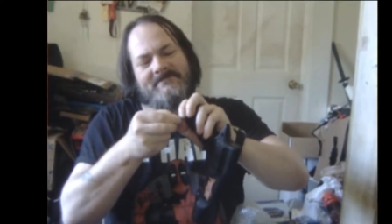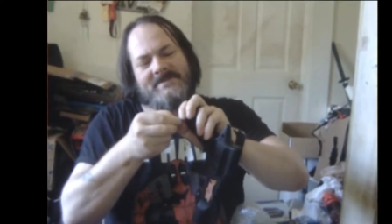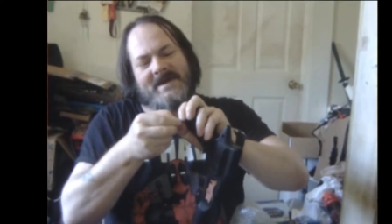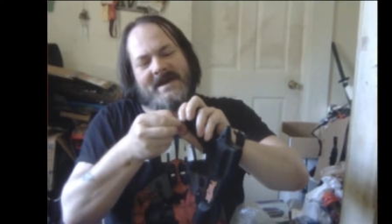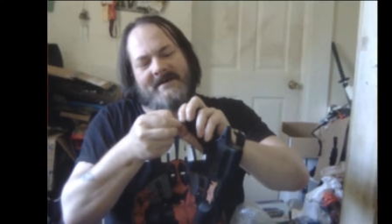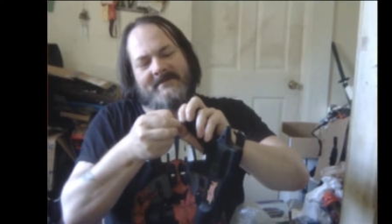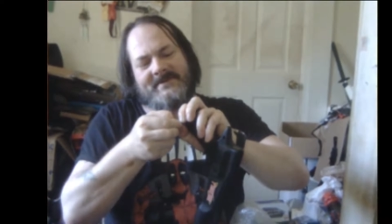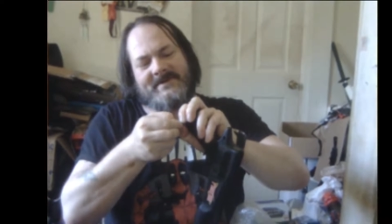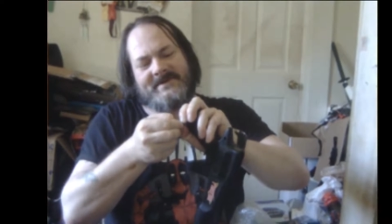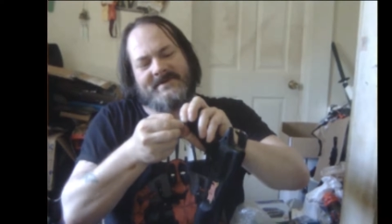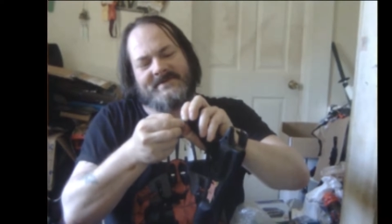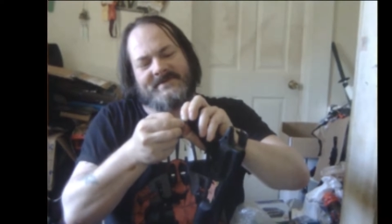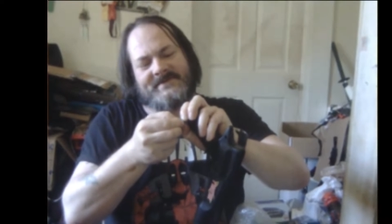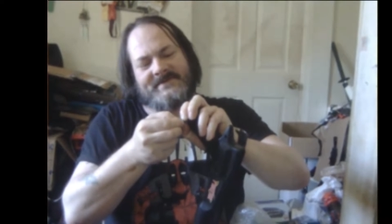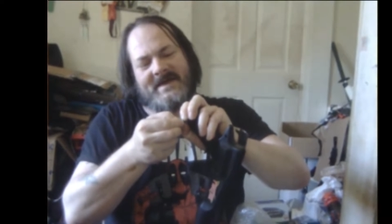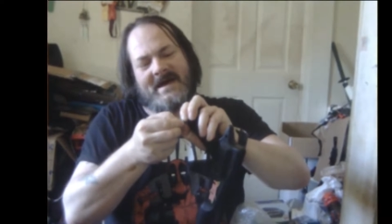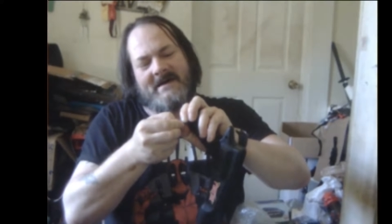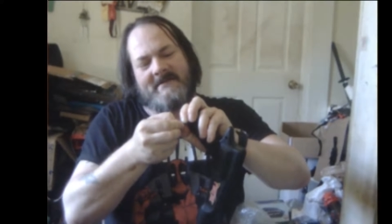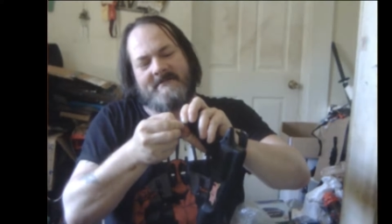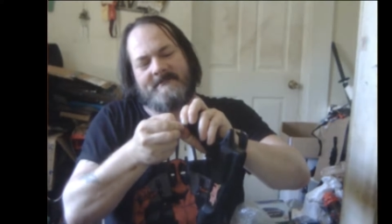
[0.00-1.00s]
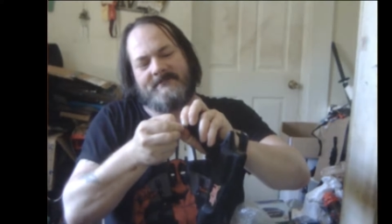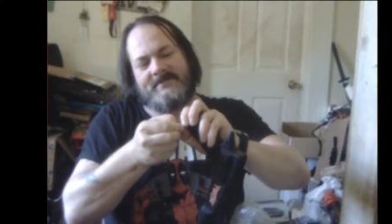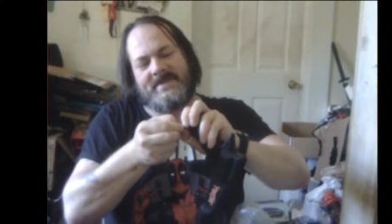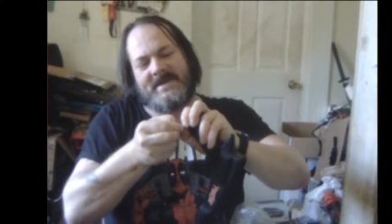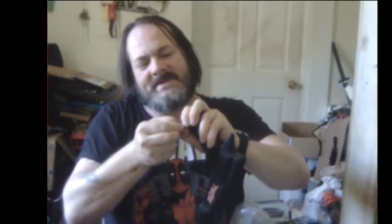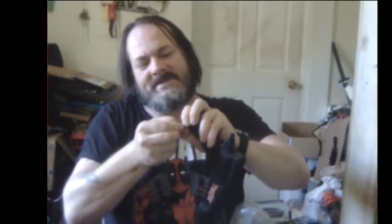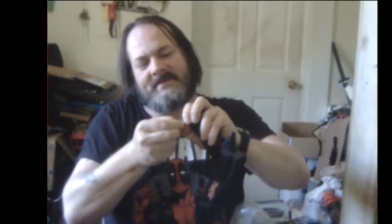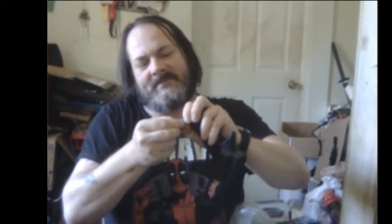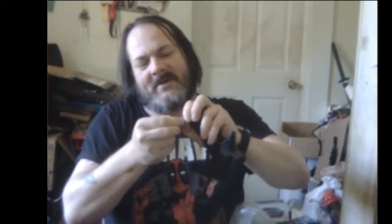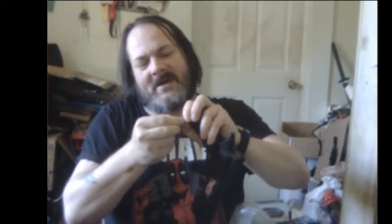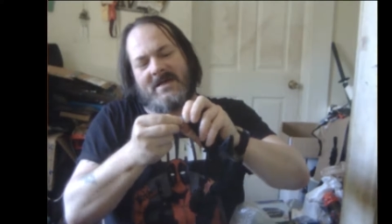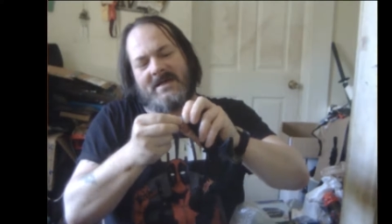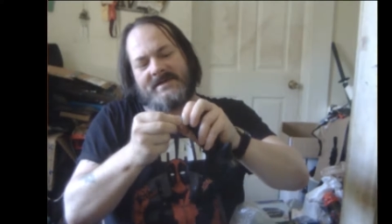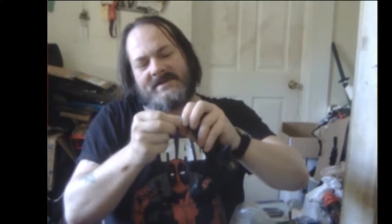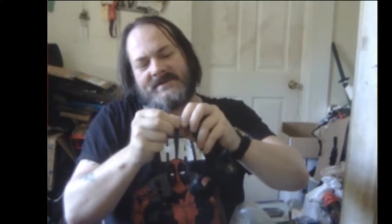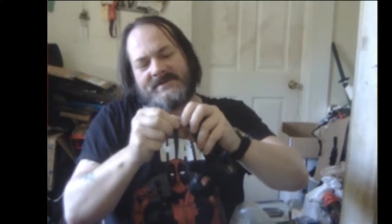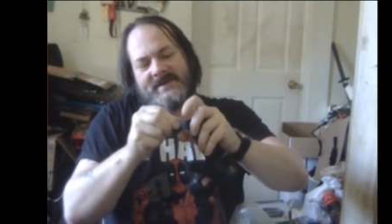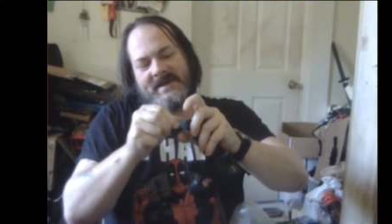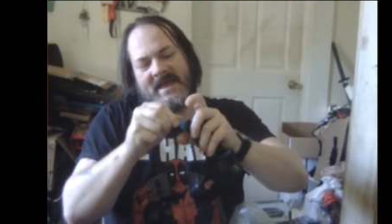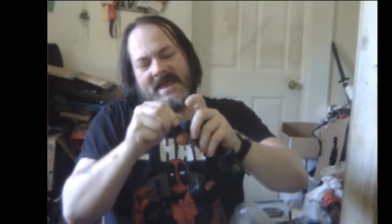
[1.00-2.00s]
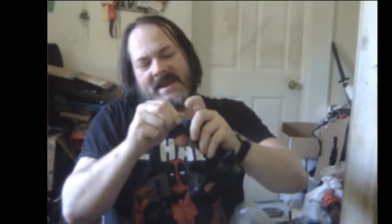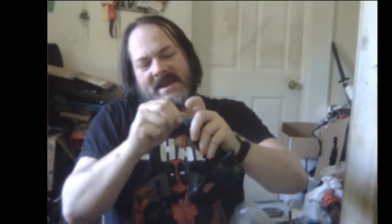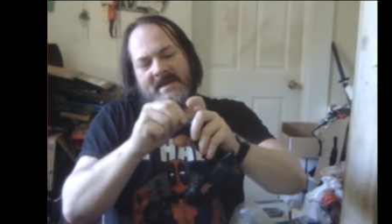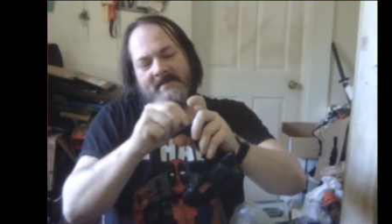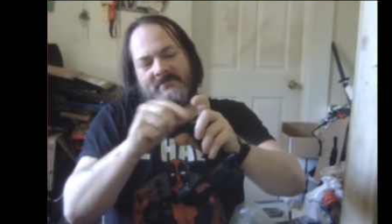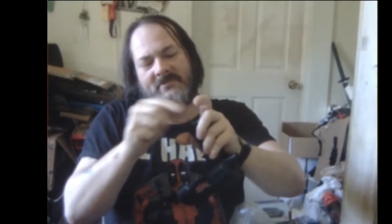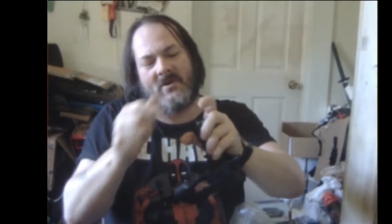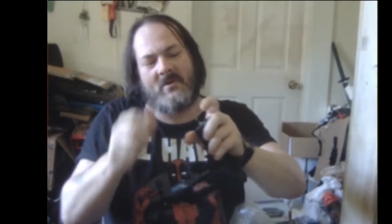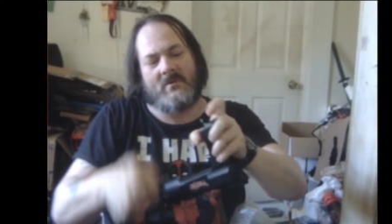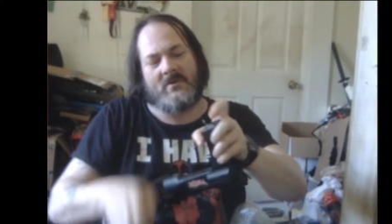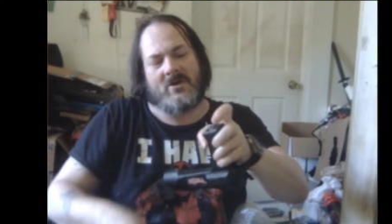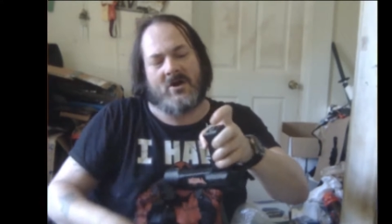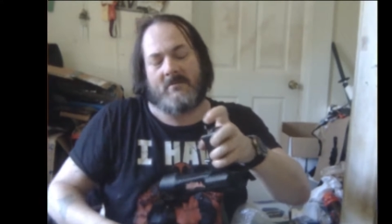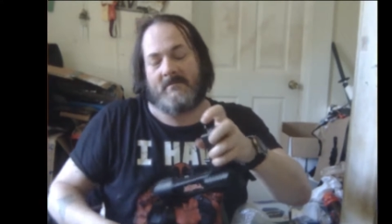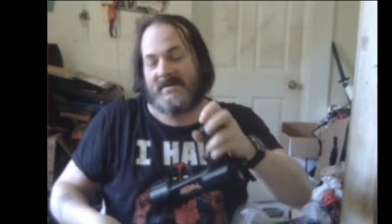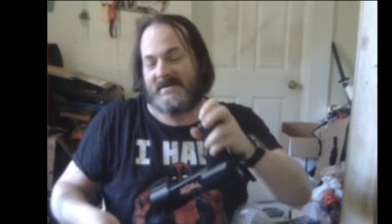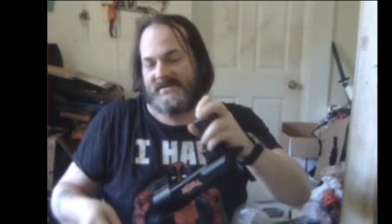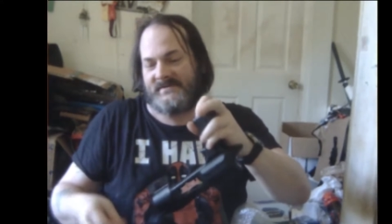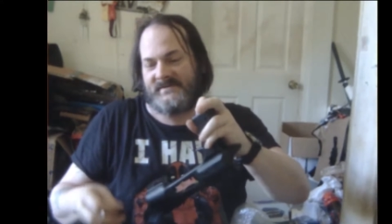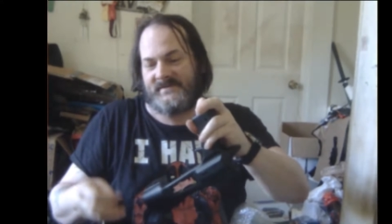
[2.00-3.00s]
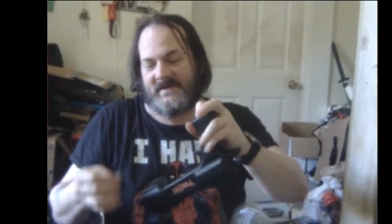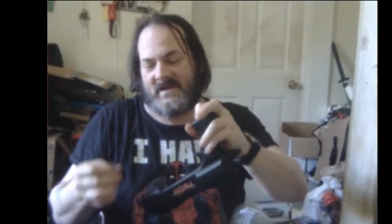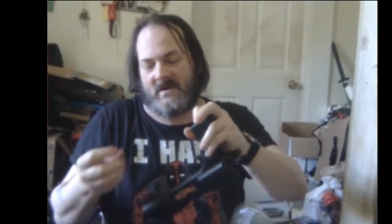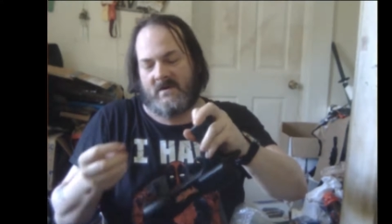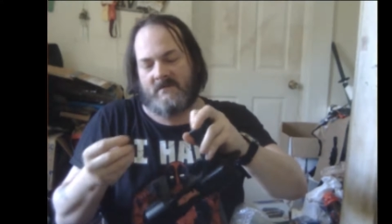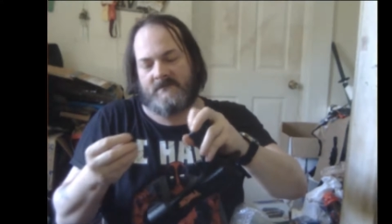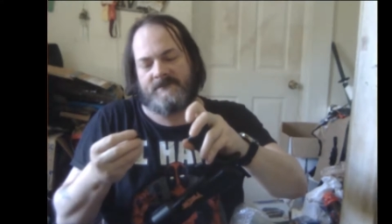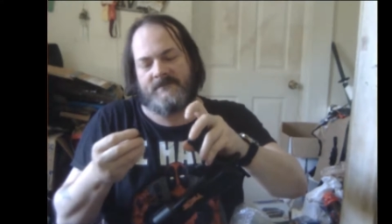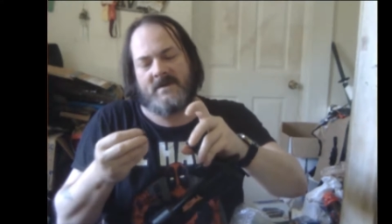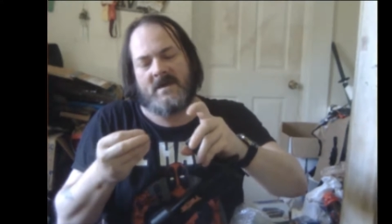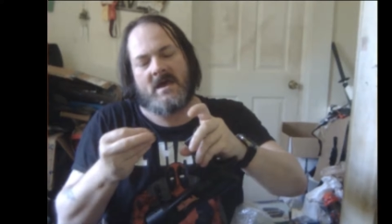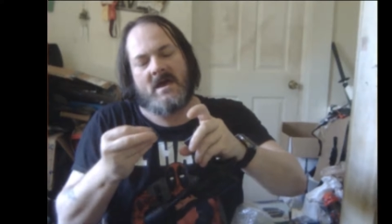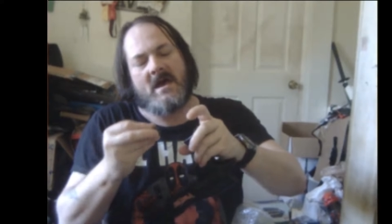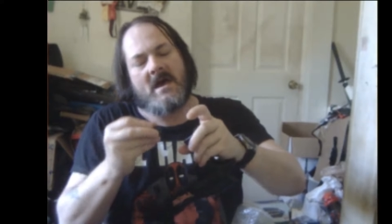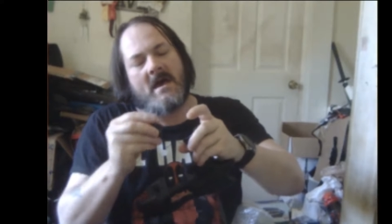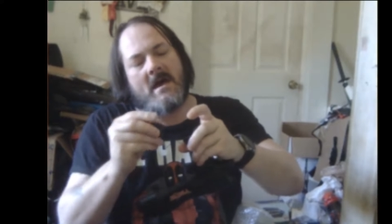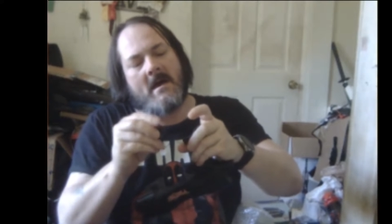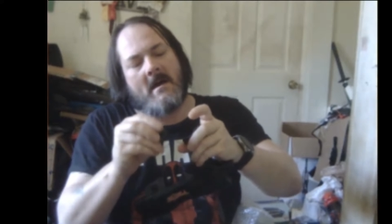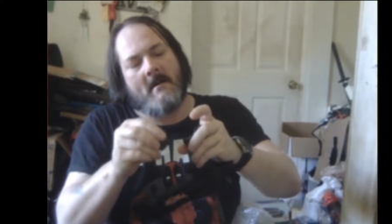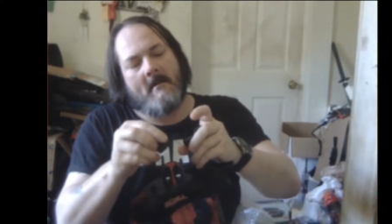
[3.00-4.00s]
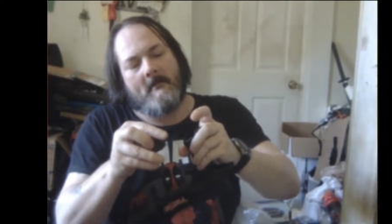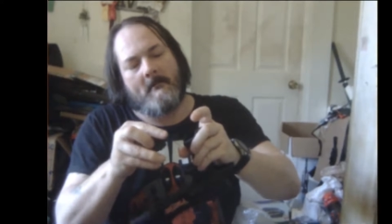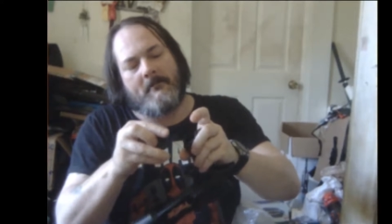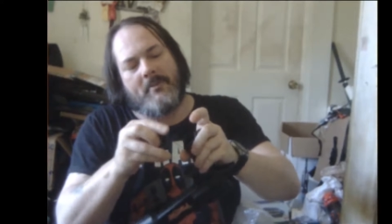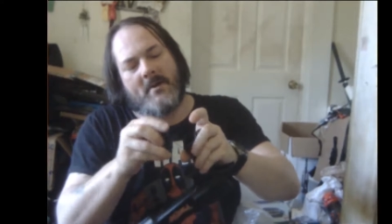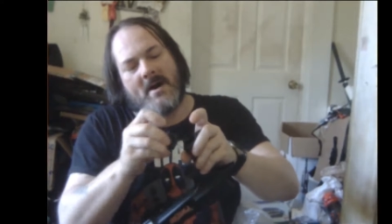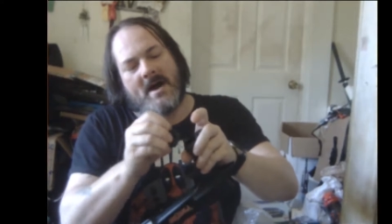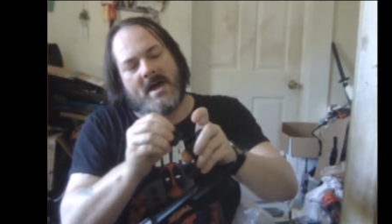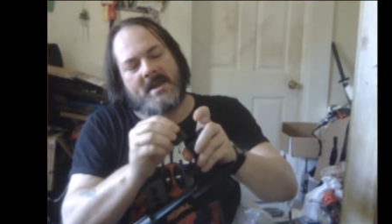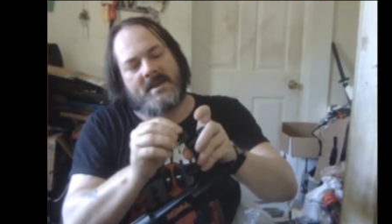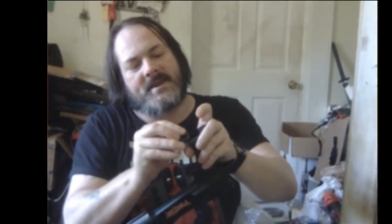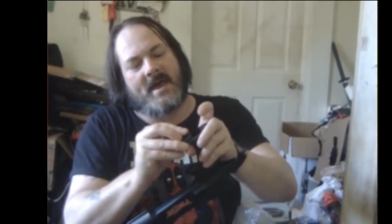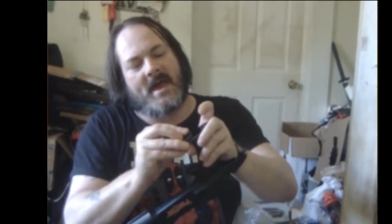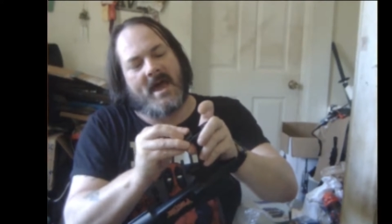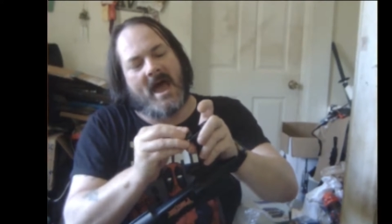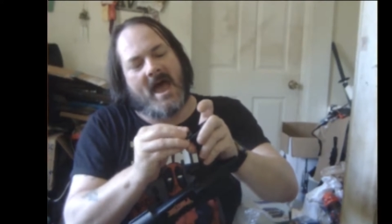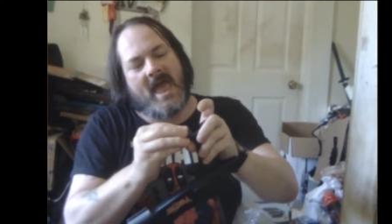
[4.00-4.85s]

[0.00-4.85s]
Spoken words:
Yeah, because I'm these are probably just going to end up going on my shelf. But I